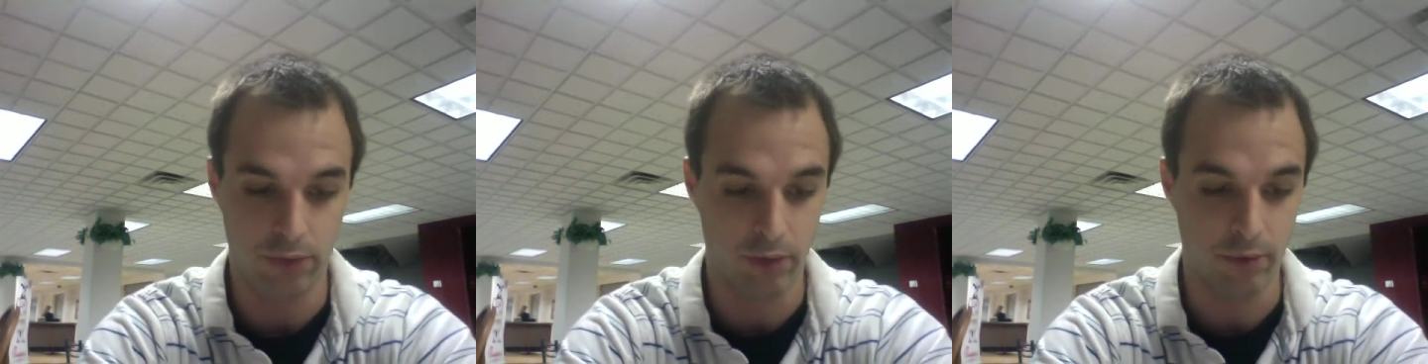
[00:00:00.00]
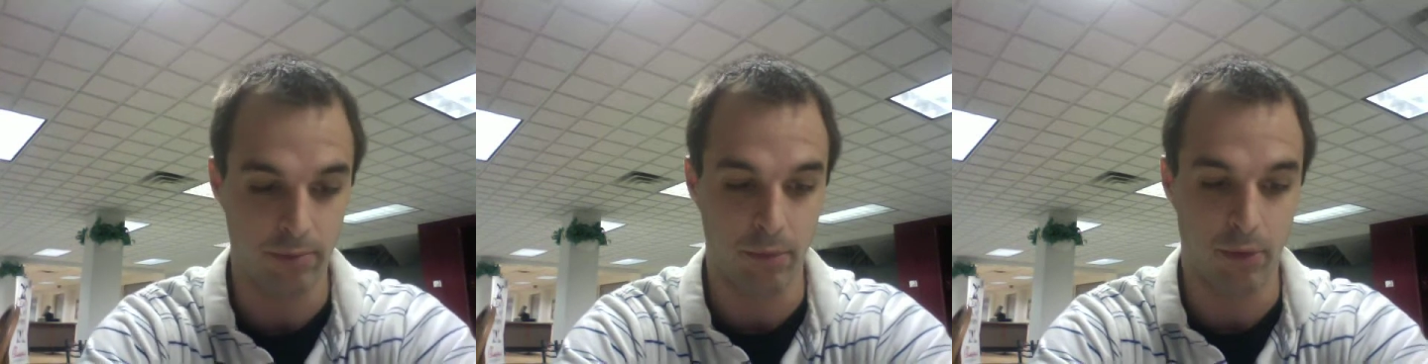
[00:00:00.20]

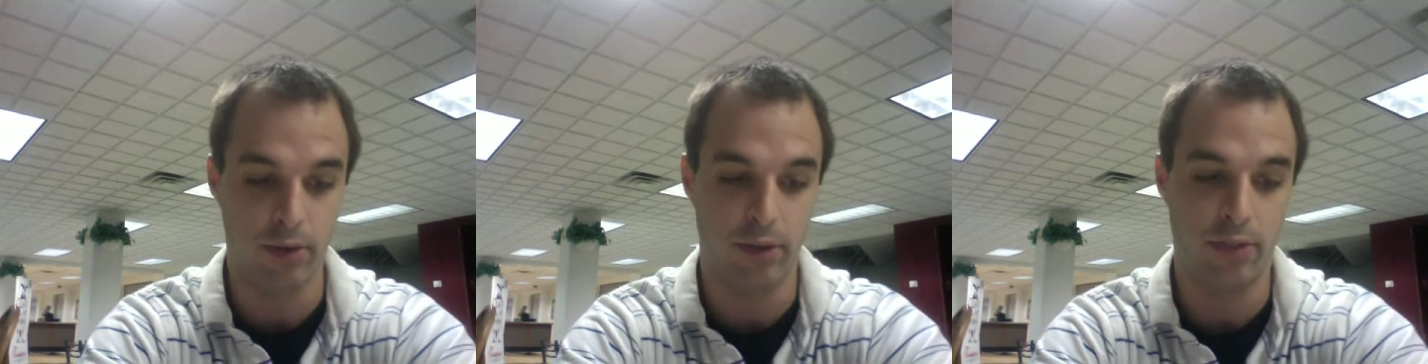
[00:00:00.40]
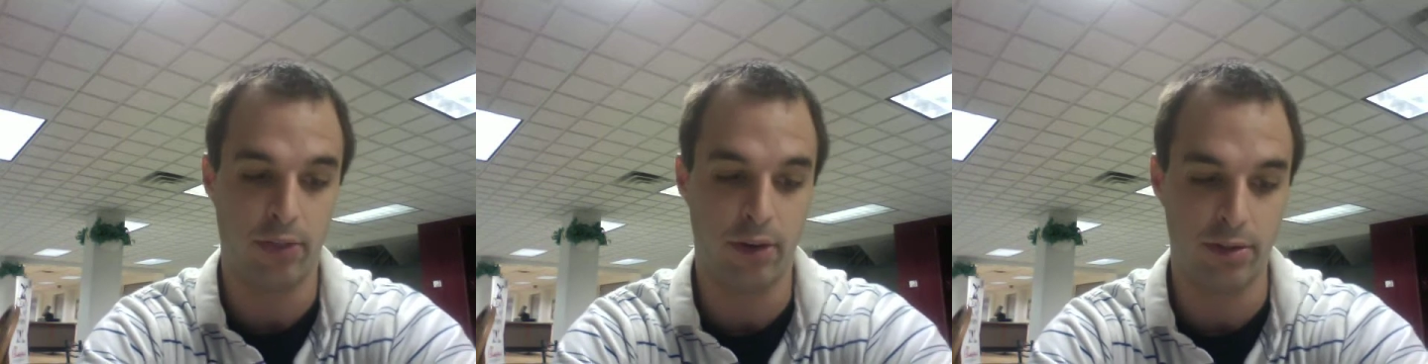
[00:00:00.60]
of more
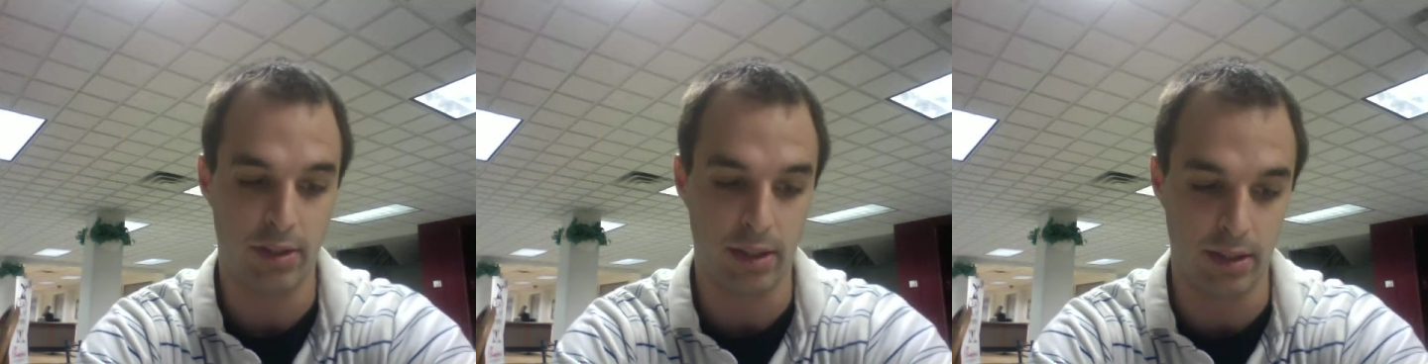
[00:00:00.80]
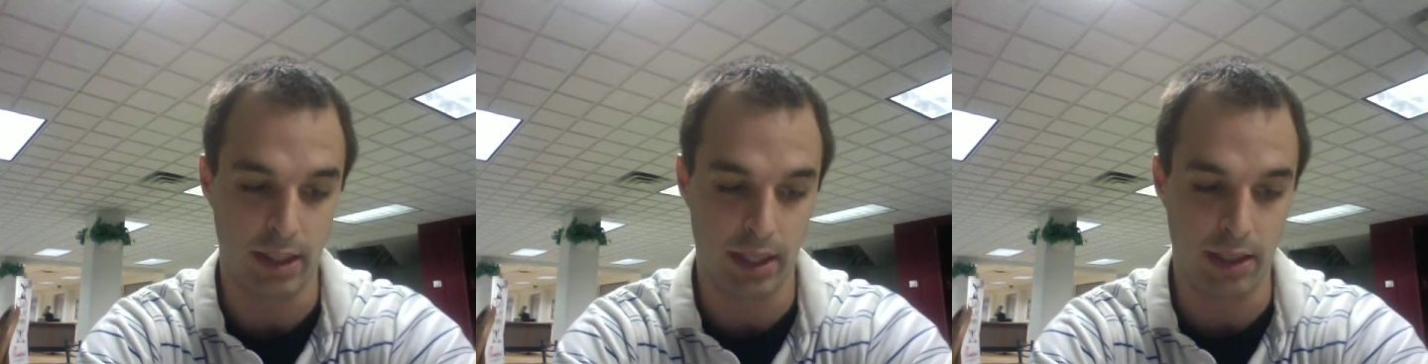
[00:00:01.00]
than
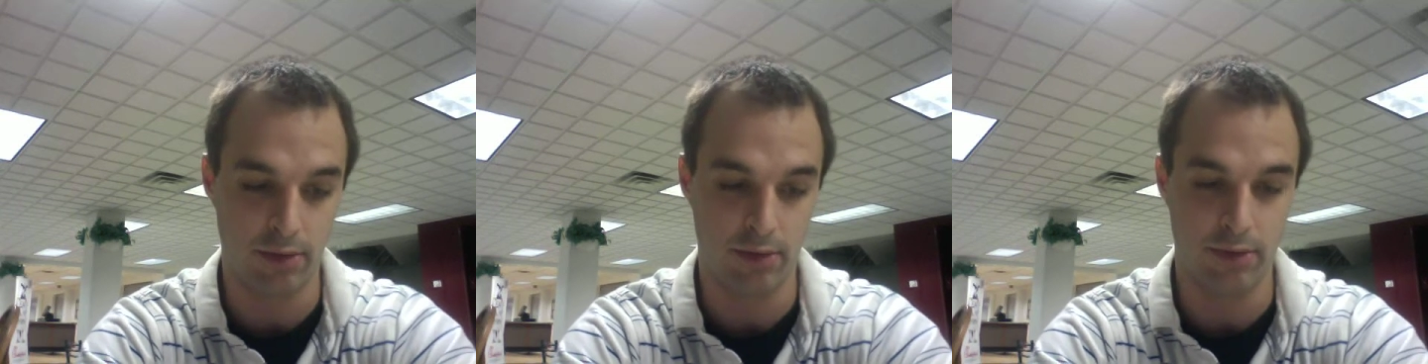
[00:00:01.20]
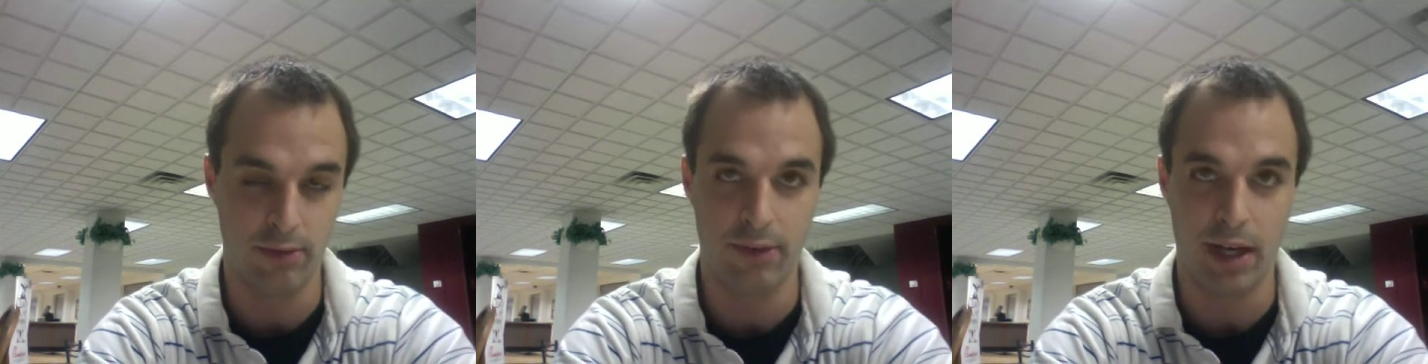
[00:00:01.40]

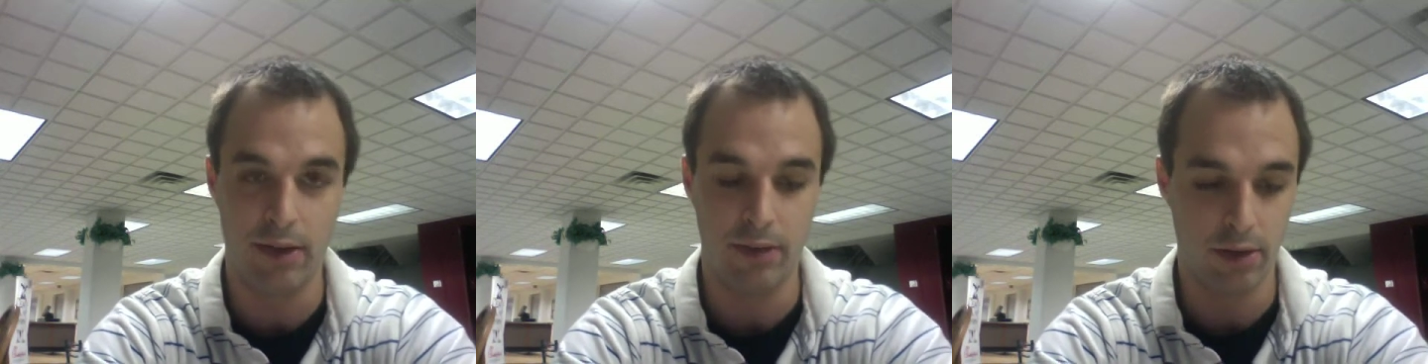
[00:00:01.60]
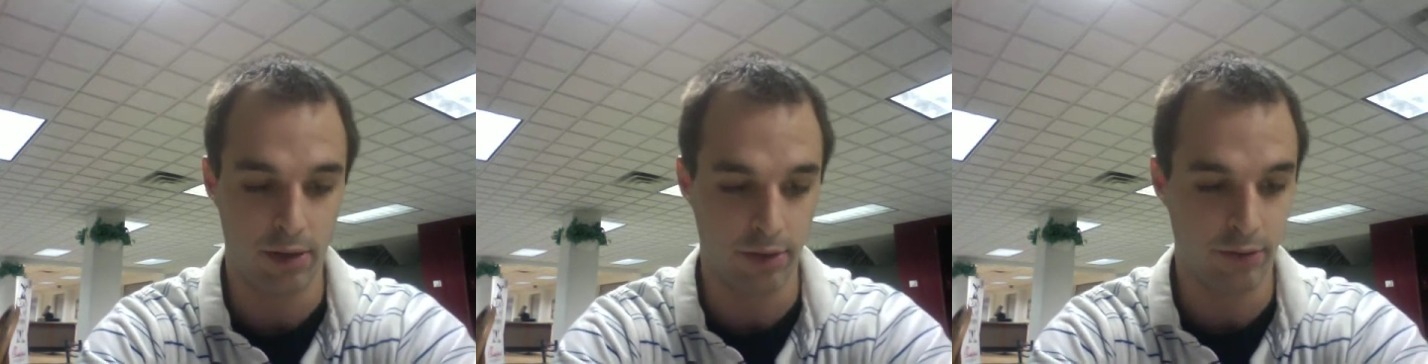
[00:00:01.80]

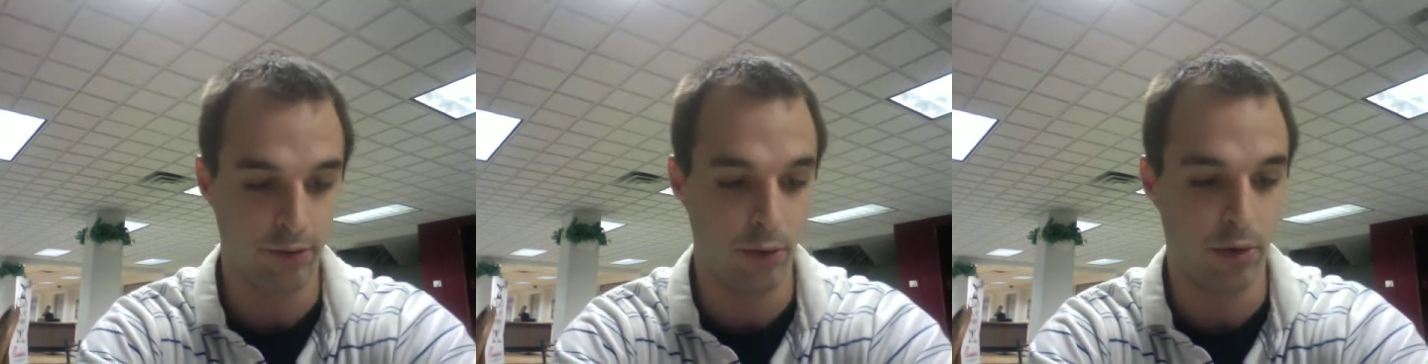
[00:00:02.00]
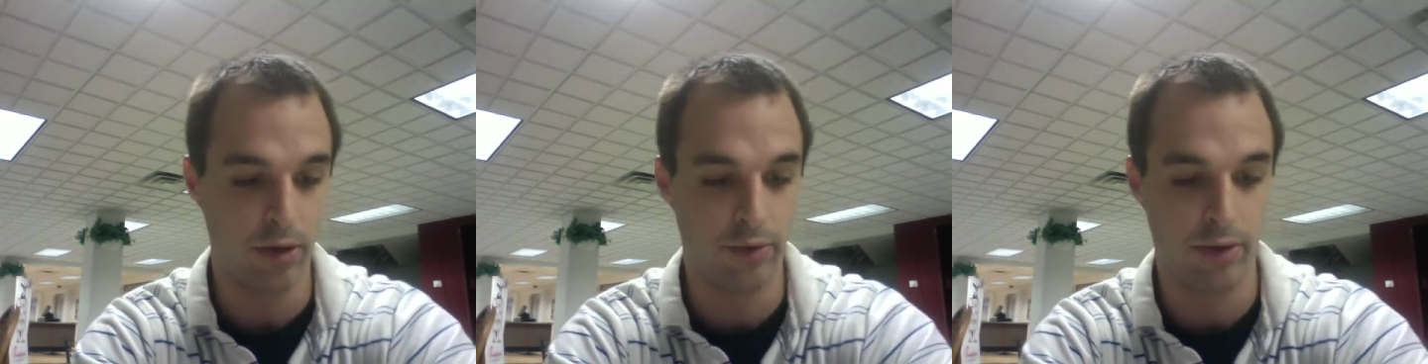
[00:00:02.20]

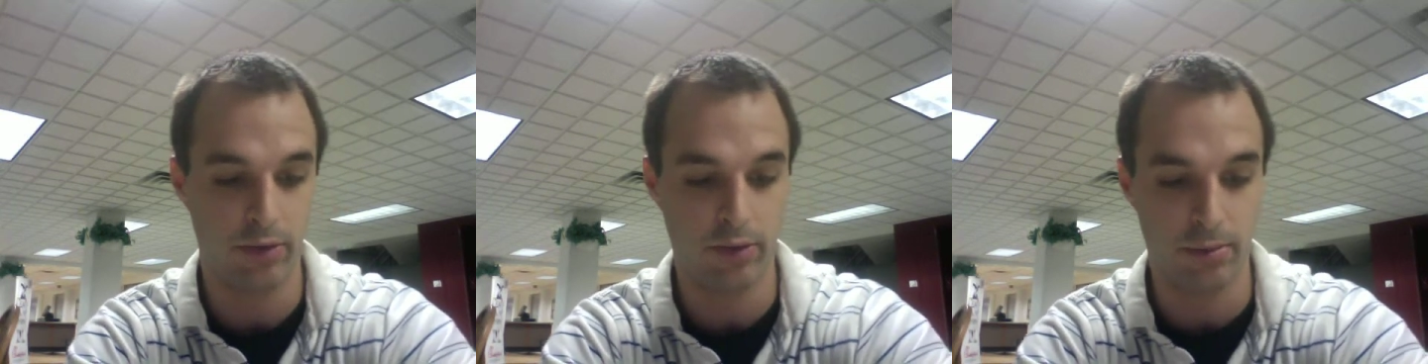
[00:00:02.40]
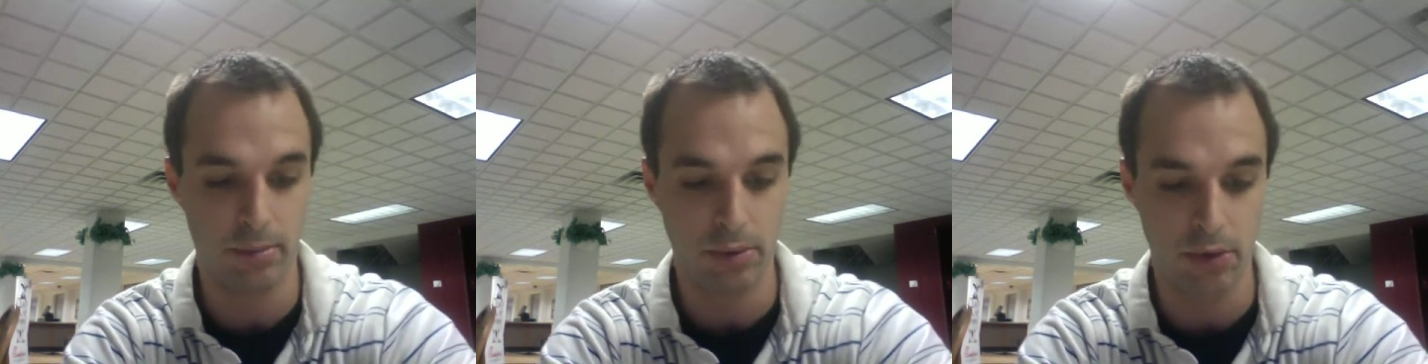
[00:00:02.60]
13,546
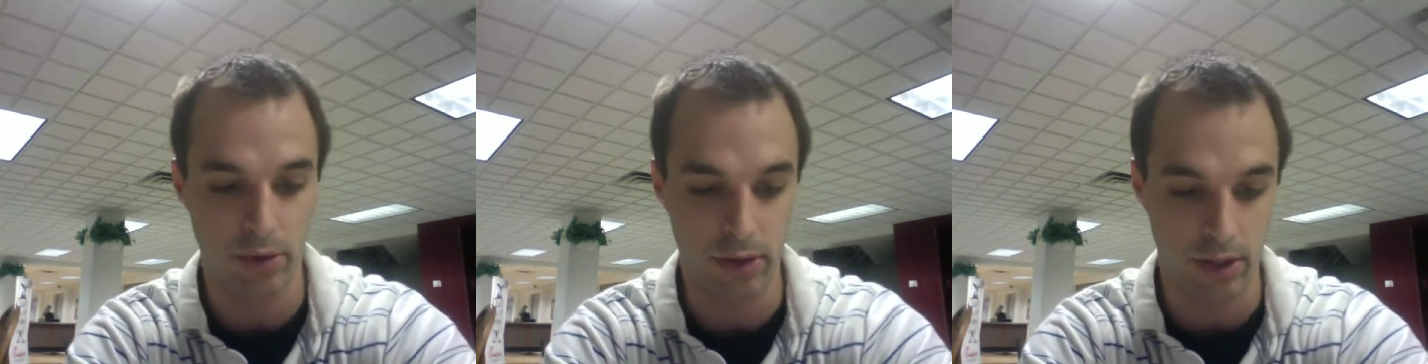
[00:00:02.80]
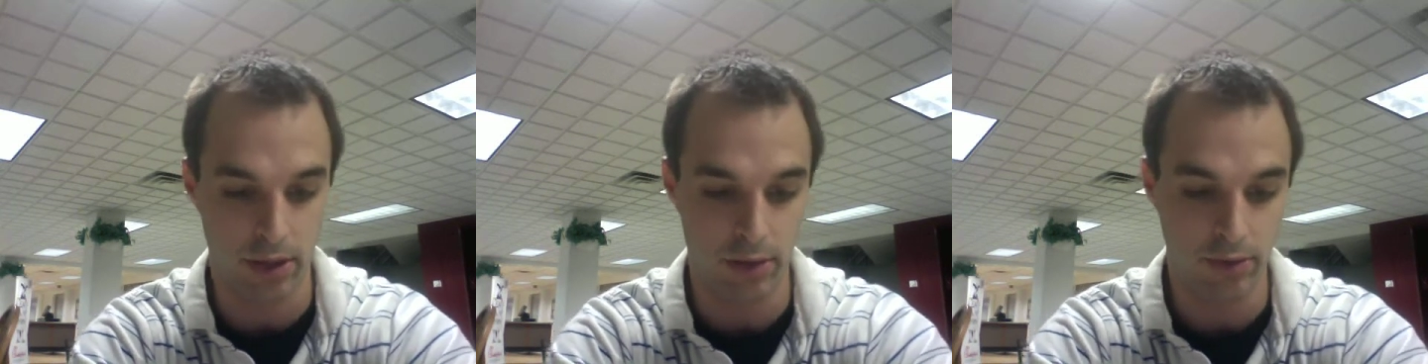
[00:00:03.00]

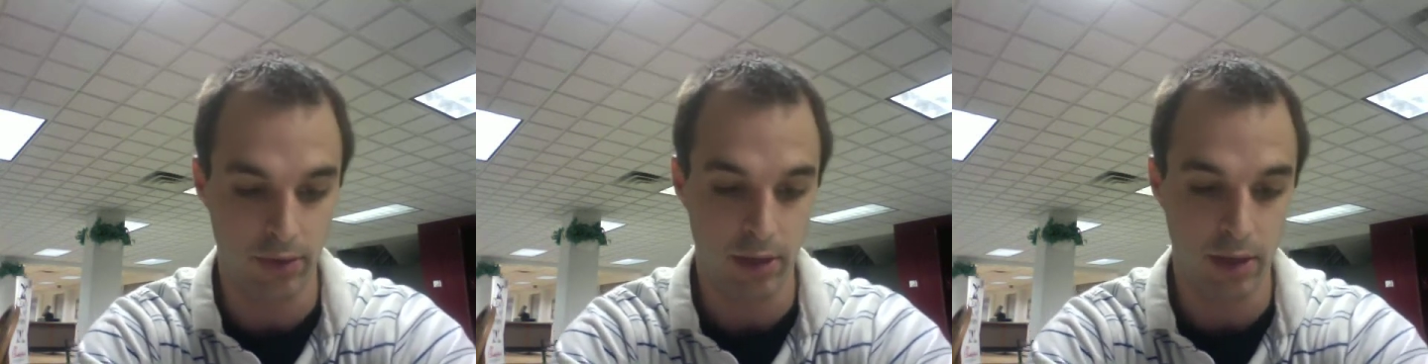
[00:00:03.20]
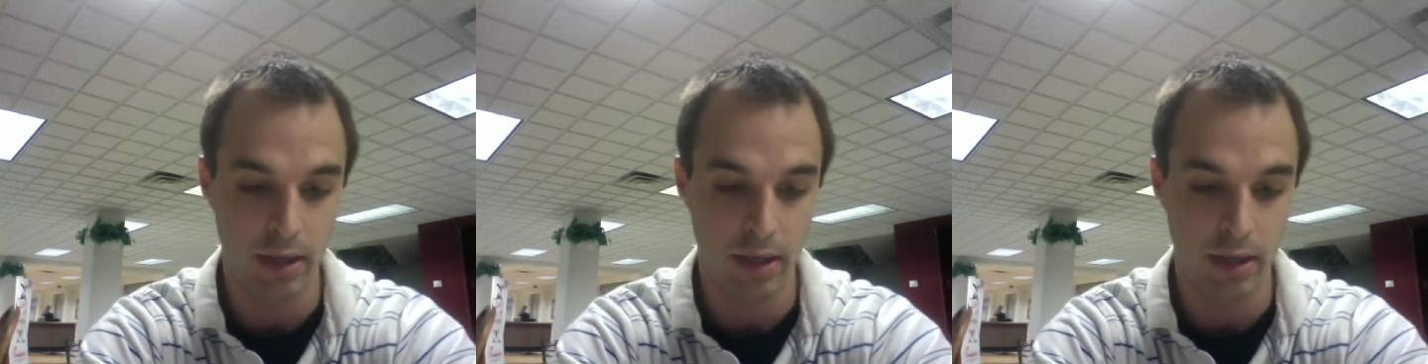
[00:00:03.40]
employees